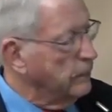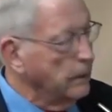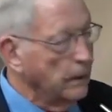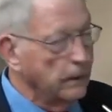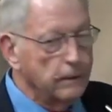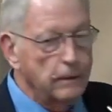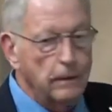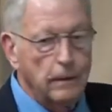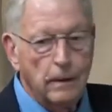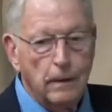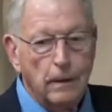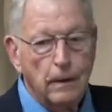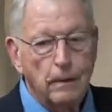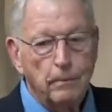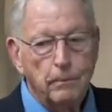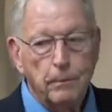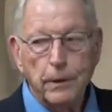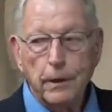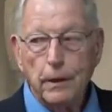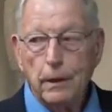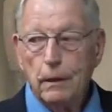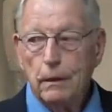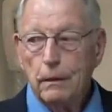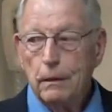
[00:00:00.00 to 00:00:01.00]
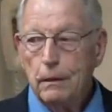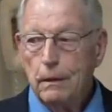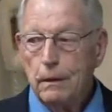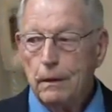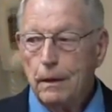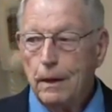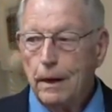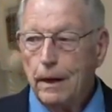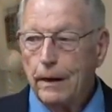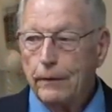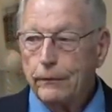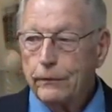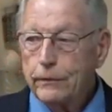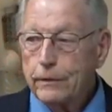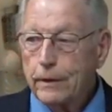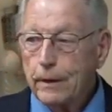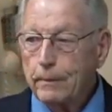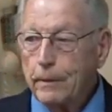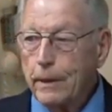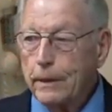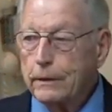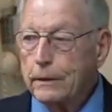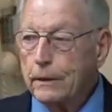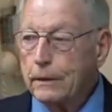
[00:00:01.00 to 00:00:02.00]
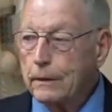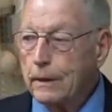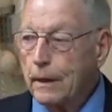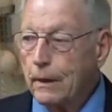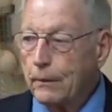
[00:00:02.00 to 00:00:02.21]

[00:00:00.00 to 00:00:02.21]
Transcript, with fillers: said, Bill, every time I did